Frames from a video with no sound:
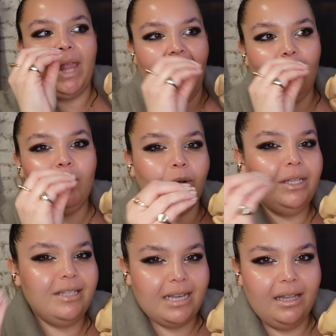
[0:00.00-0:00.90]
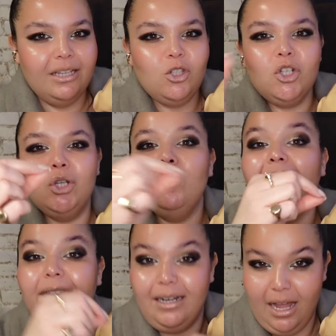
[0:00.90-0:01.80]
I would only sell this to
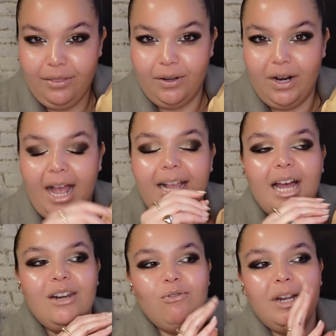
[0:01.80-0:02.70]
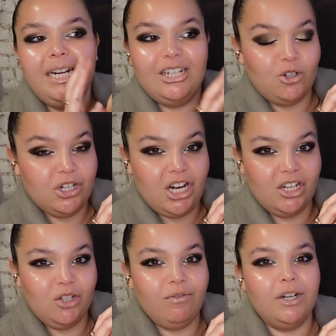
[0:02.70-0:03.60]
get another. I kind of want an
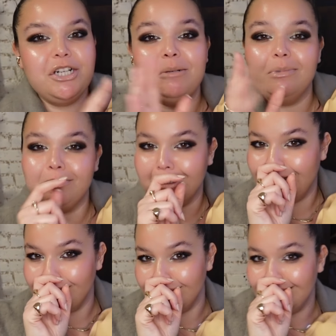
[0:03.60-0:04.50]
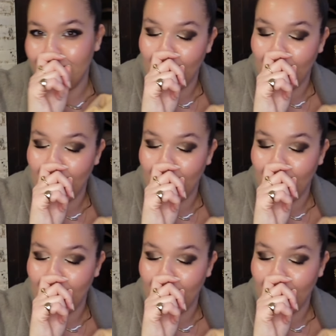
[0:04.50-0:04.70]
intrecciato version, but what I really